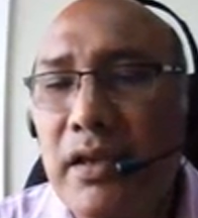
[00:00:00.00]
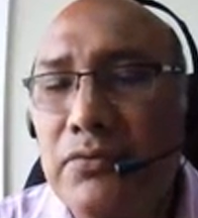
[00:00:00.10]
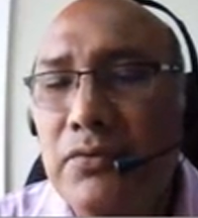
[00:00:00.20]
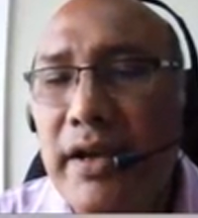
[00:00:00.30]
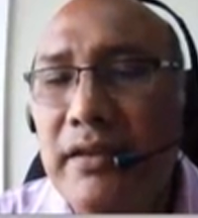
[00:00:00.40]

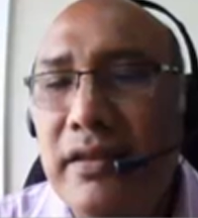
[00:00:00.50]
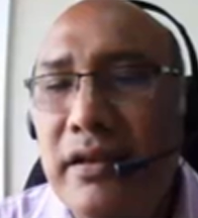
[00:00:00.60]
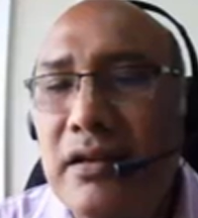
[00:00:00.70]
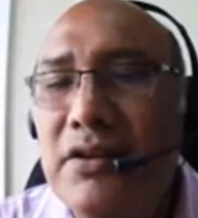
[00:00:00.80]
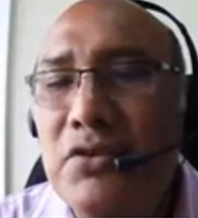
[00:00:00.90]
Right
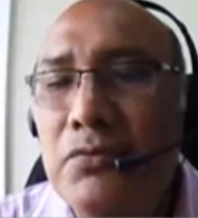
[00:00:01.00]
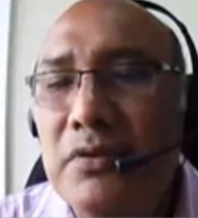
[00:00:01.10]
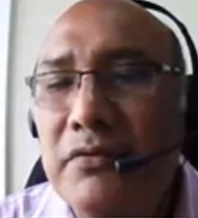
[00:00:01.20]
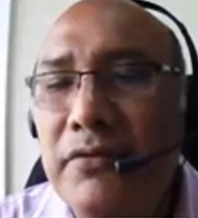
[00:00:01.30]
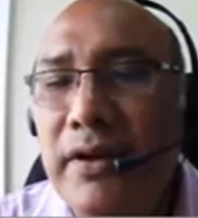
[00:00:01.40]
there you
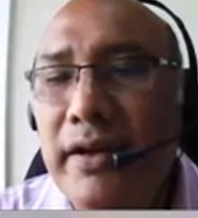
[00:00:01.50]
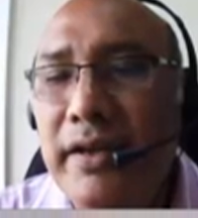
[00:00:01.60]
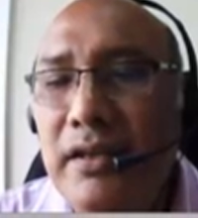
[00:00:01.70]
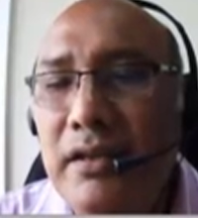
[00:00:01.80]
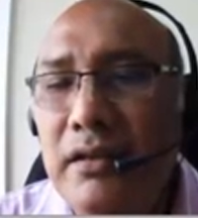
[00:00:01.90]
will
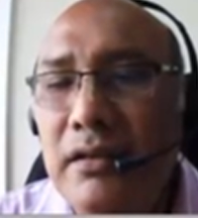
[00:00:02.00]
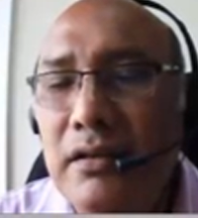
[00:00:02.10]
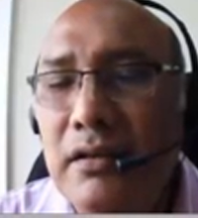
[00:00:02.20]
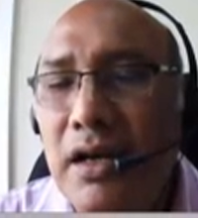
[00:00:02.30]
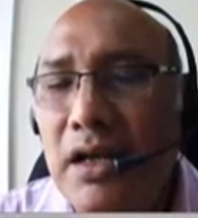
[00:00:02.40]
find
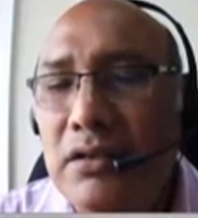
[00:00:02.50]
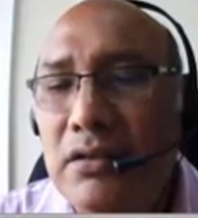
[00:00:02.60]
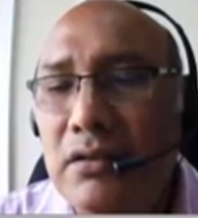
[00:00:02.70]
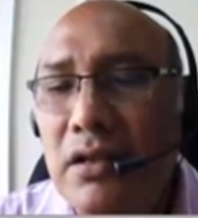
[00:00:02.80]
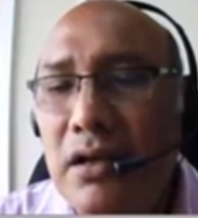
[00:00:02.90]
a
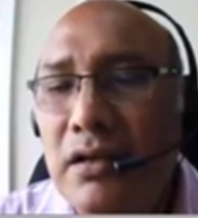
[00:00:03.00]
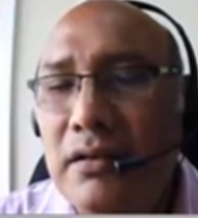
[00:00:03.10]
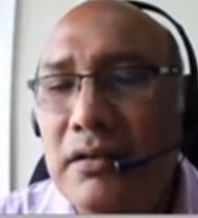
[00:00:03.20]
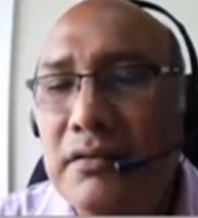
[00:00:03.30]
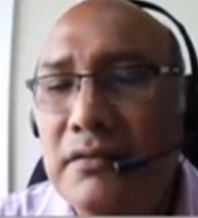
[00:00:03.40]
lot
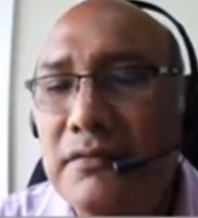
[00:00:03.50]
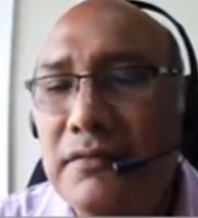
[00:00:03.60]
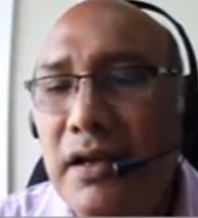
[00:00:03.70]
of